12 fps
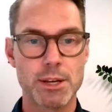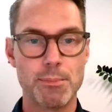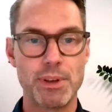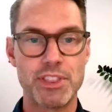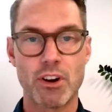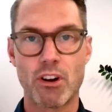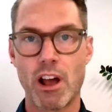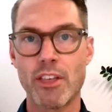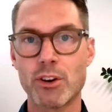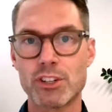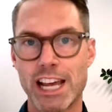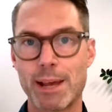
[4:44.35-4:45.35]
But there are
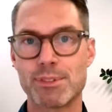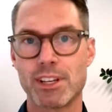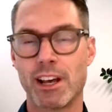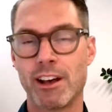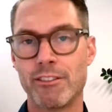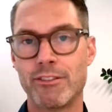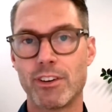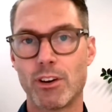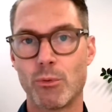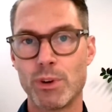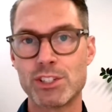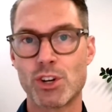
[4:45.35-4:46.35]
other types of
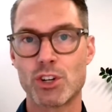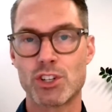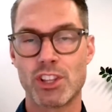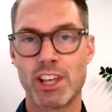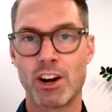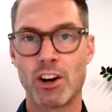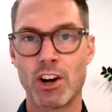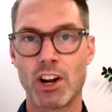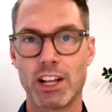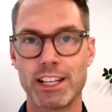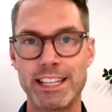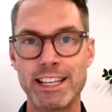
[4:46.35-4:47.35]
research that are
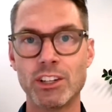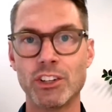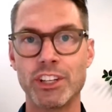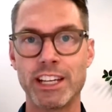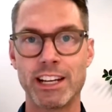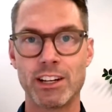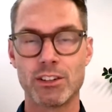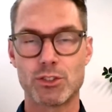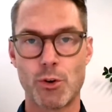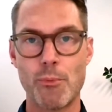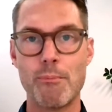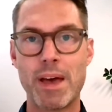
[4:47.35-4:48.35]
yielding
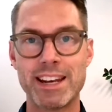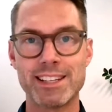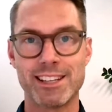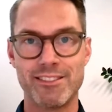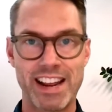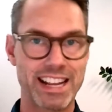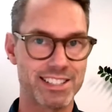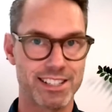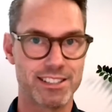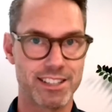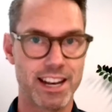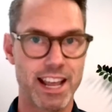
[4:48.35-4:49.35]
tremendous
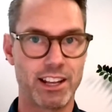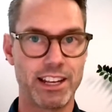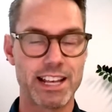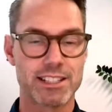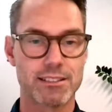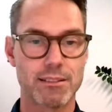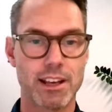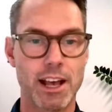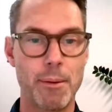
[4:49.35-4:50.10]
advances in ALS.